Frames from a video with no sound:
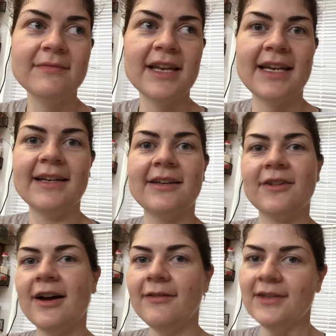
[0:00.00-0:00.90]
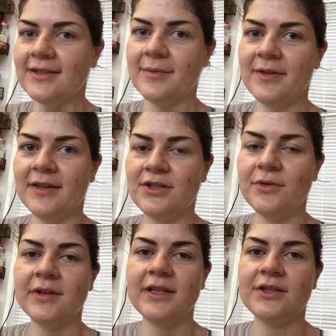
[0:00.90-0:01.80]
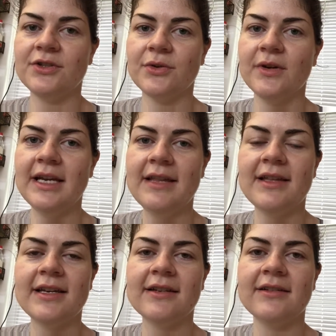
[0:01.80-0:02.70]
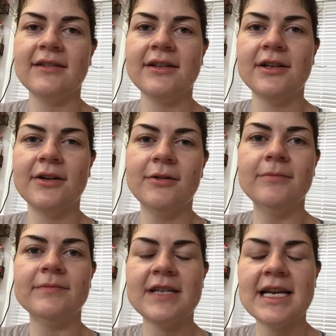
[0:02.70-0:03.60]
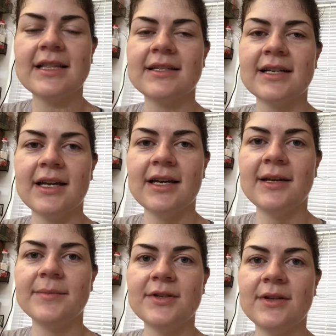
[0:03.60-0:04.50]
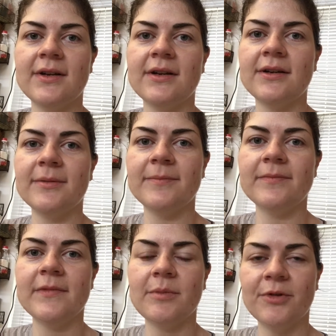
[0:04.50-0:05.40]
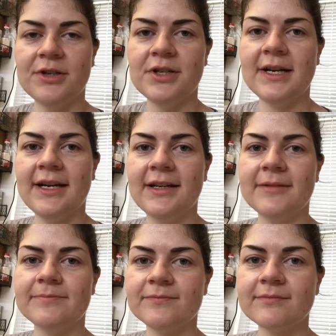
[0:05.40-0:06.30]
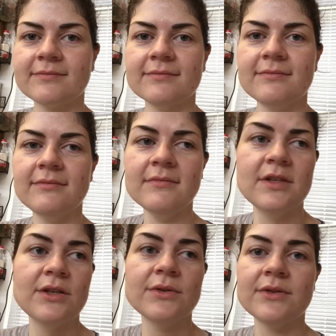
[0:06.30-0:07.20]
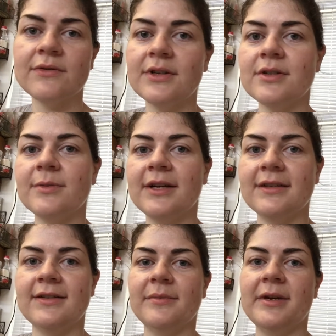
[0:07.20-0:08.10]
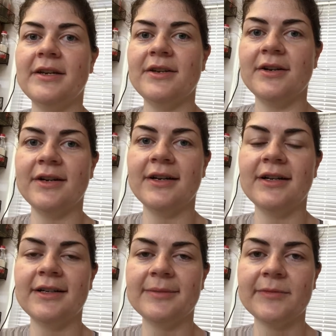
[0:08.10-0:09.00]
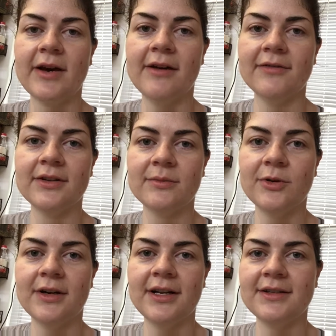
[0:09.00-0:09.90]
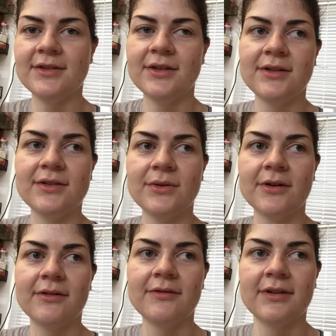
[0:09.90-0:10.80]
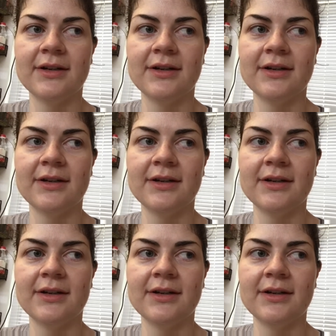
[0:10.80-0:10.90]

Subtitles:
And if coffee is something that you really enjoy, then, you know, taking the time to appreciate it, use the French press to make your coffee in the morning is a good sort of